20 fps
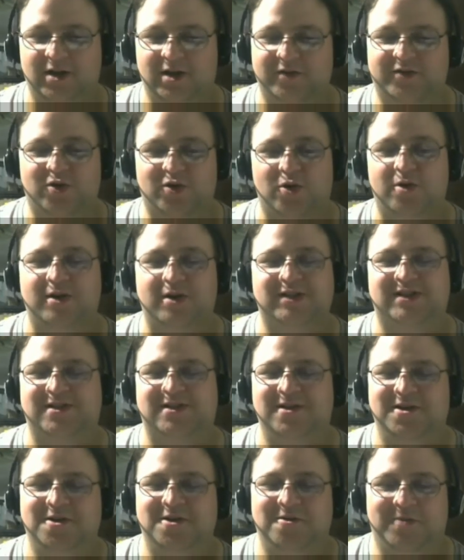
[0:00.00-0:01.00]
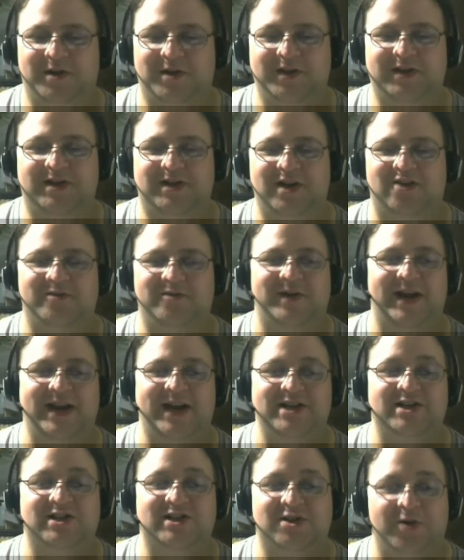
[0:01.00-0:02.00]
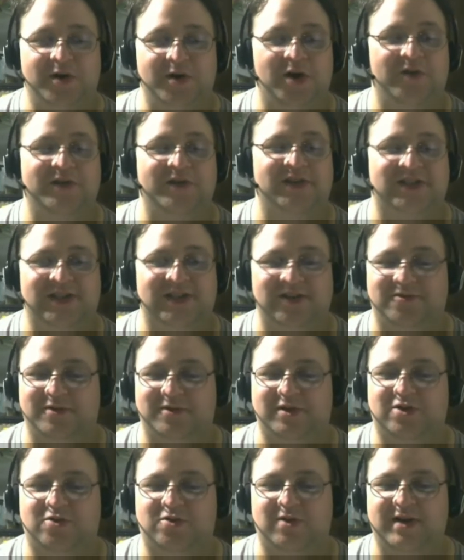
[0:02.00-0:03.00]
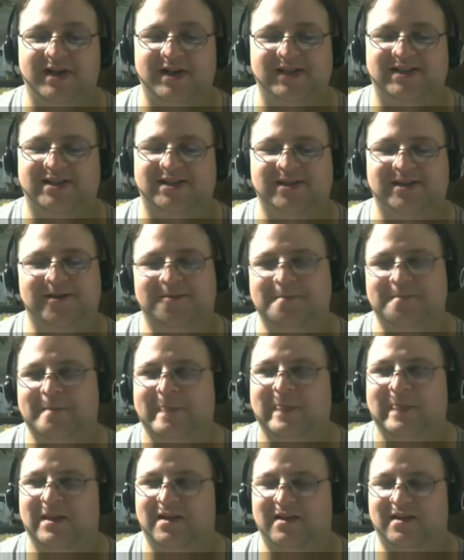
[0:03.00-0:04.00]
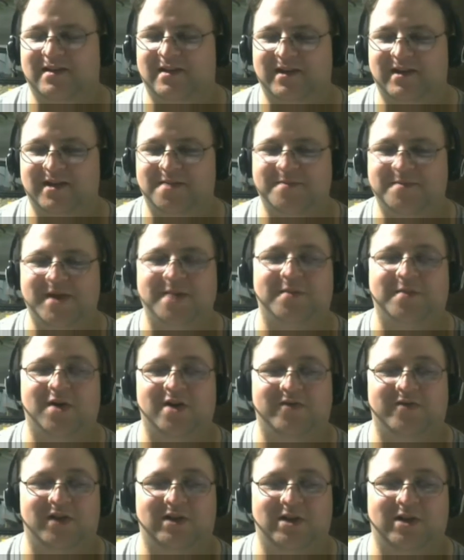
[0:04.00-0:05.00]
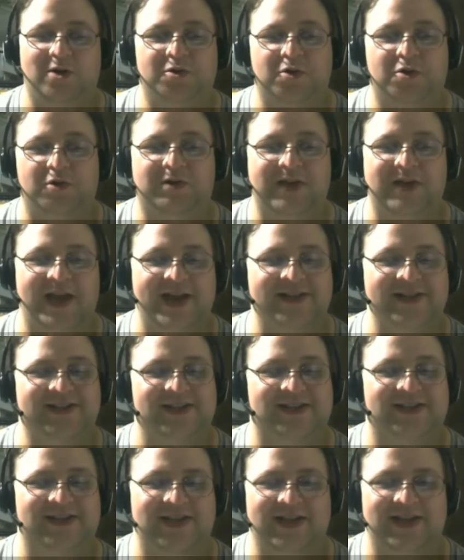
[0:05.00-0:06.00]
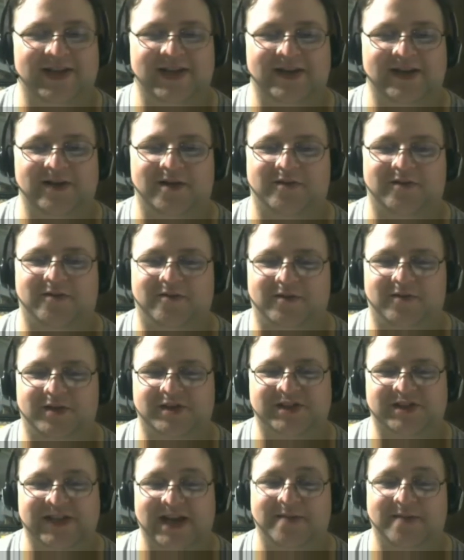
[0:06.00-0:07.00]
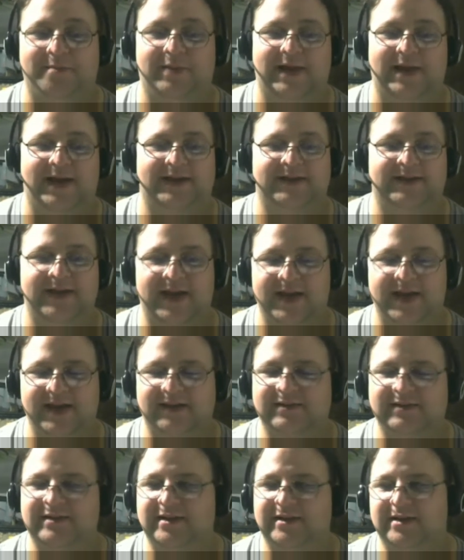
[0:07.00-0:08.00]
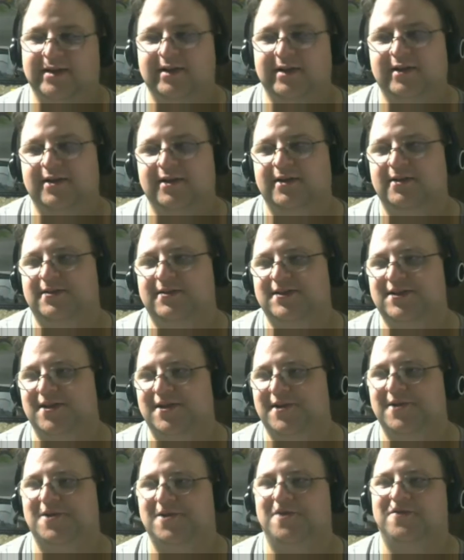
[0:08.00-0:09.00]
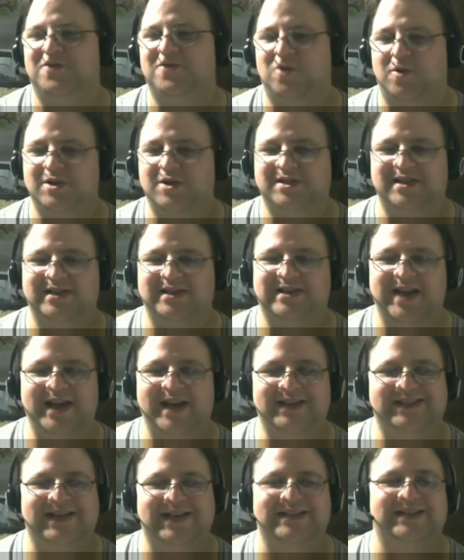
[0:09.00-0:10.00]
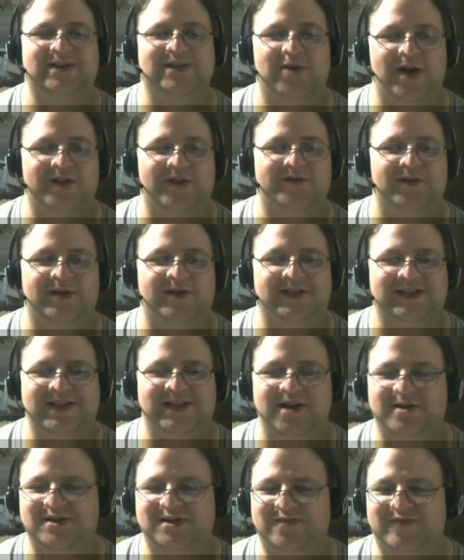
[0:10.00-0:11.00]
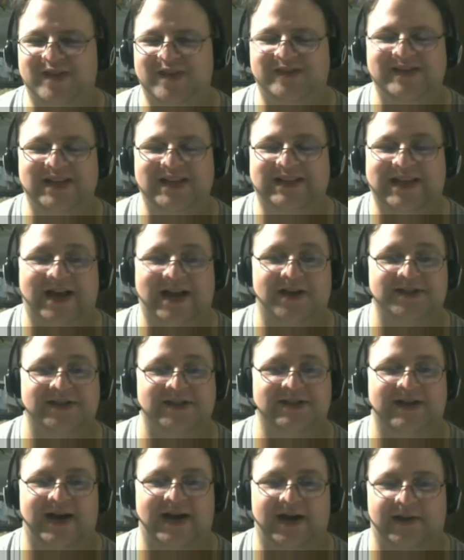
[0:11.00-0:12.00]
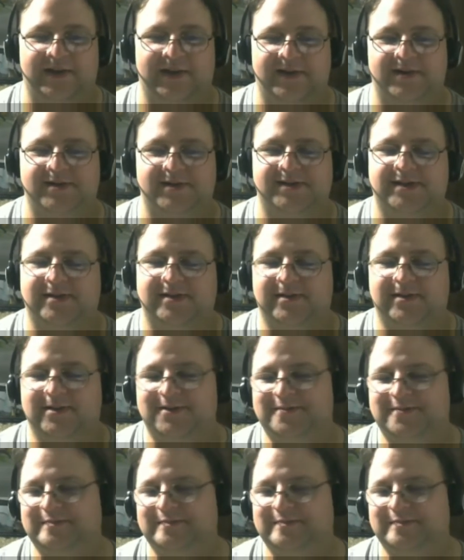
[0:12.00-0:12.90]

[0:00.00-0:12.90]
And of course, while the government agent's going over this stuff with Chris, a member of a local gang's listening in for the Sam Black gang. So, of course, the gang decides to go after her because, it's $50,000.